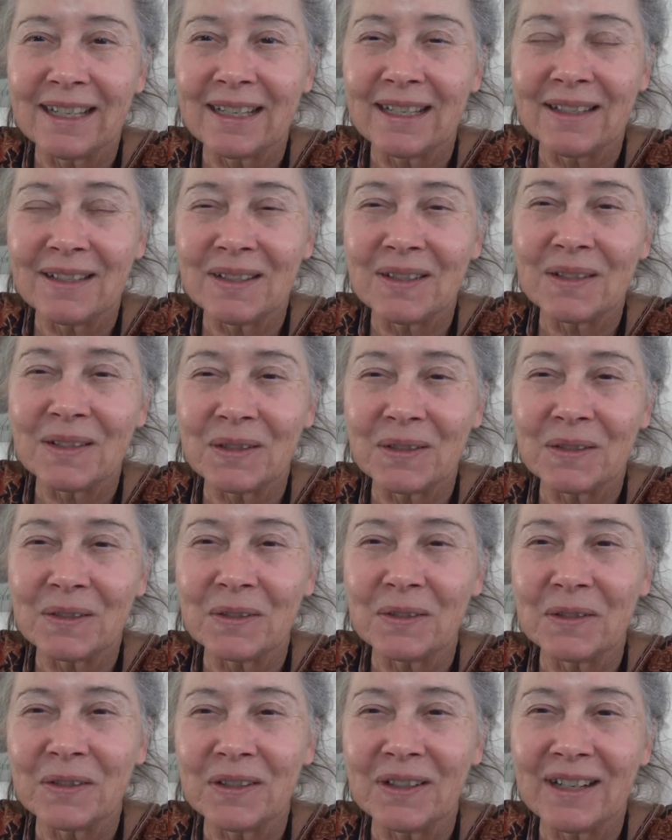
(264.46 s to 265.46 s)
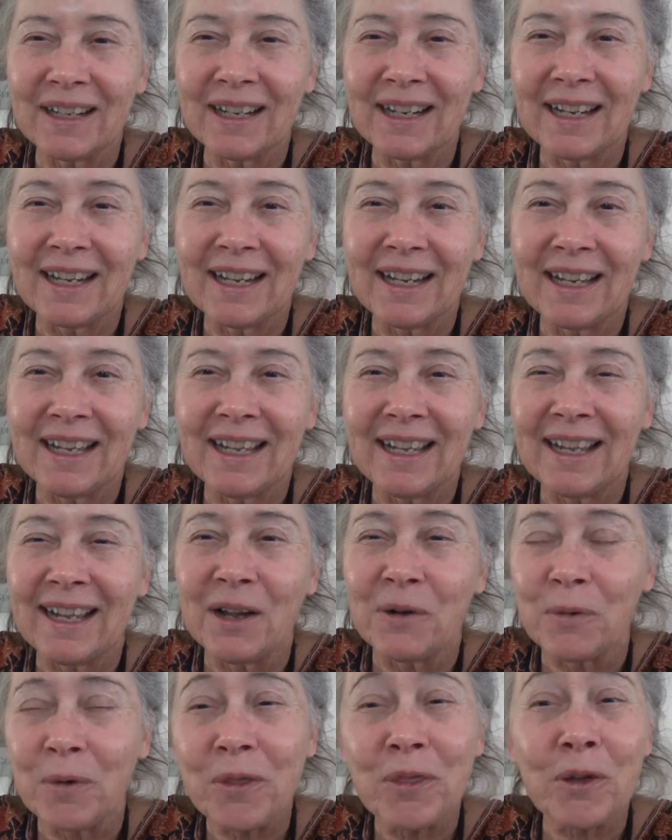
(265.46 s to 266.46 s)
So
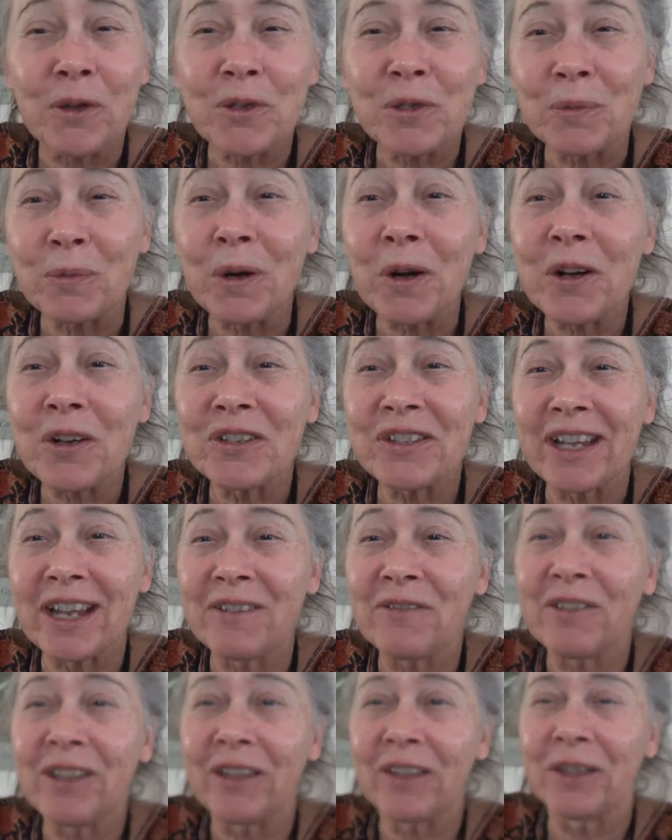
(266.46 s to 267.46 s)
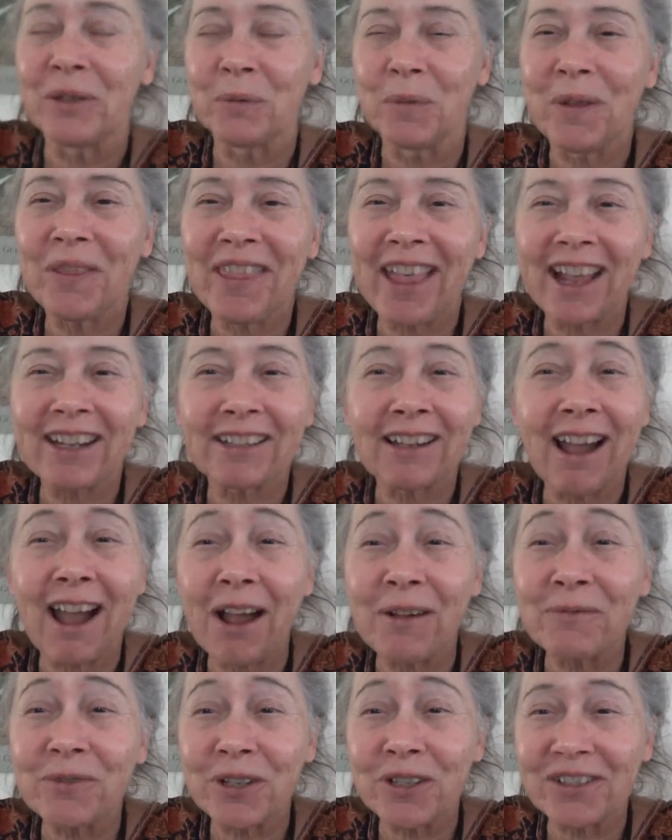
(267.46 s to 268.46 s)
with those words, I feel, and with that
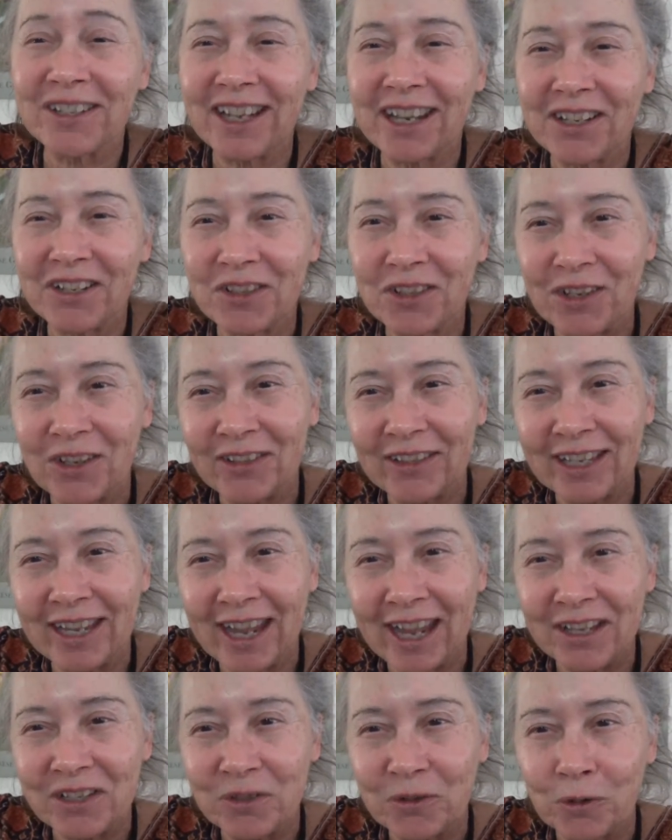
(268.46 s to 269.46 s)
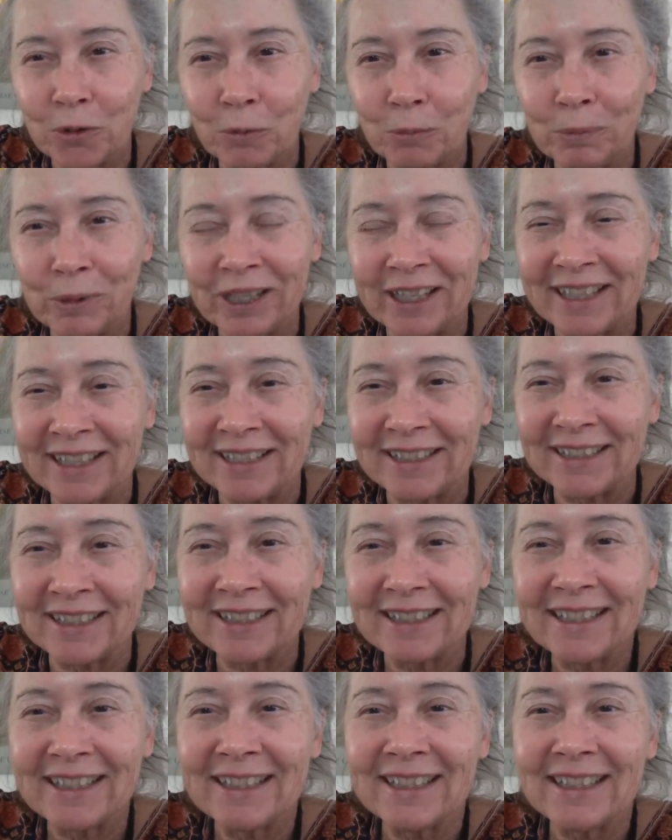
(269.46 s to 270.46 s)
conversation on the astral plane,
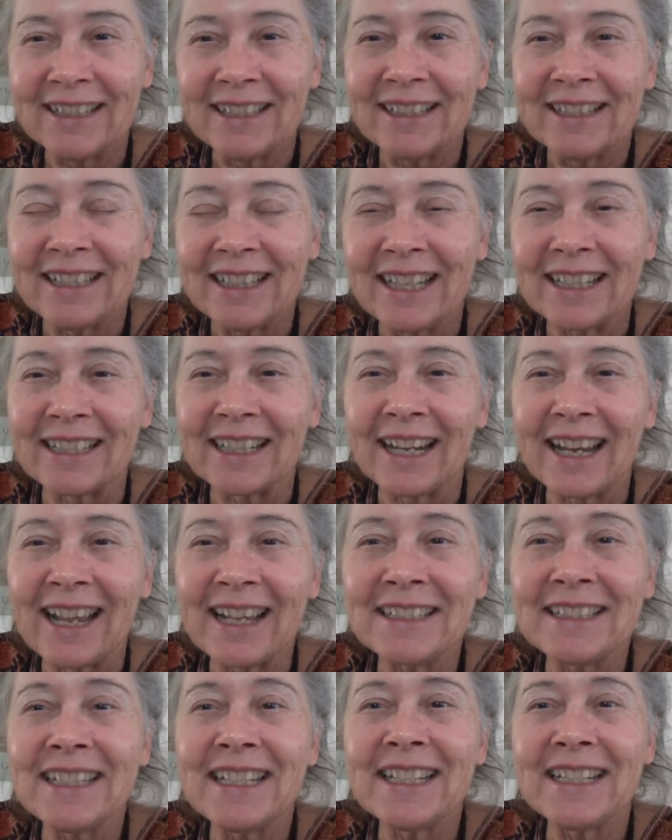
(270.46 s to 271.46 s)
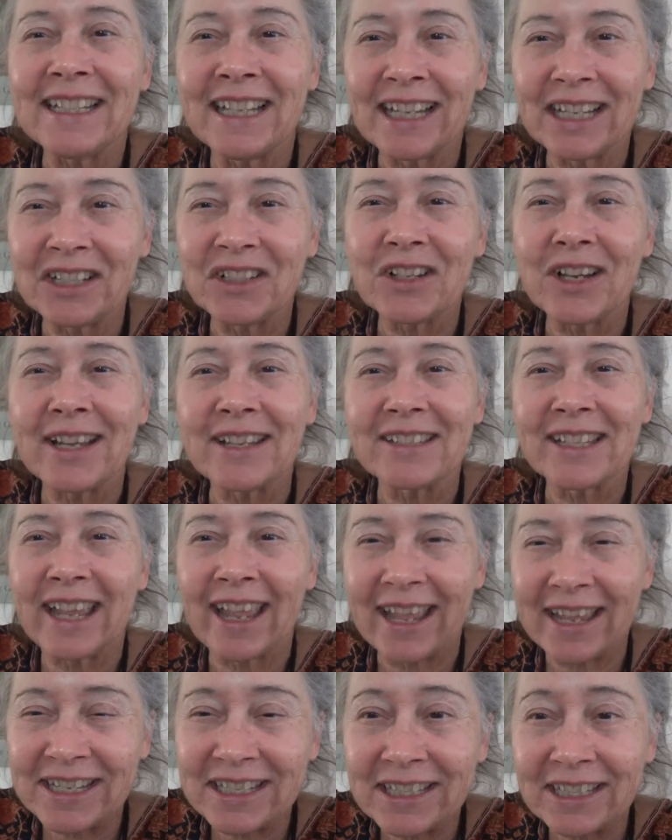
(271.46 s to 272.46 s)
the Atlantean Age has
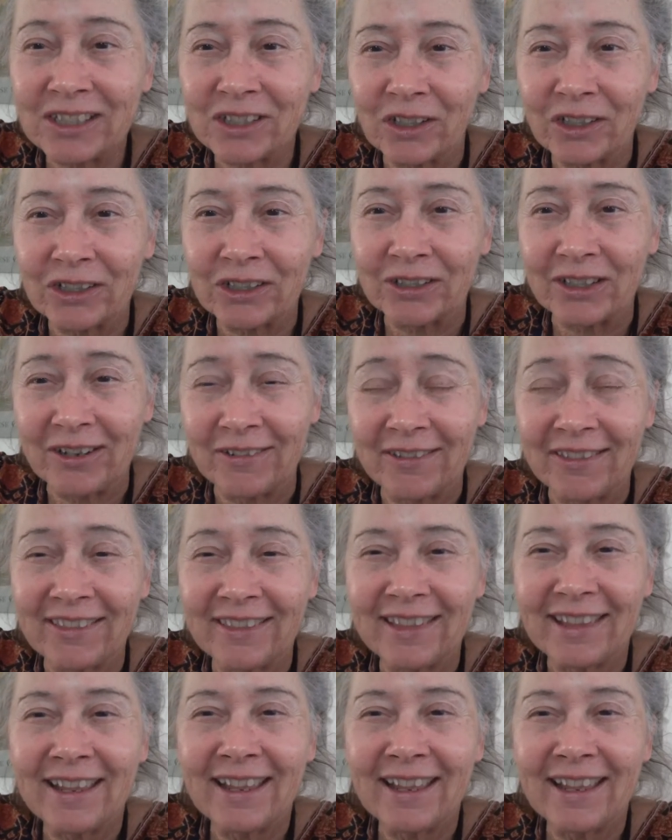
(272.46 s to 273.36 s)
ended on Earth,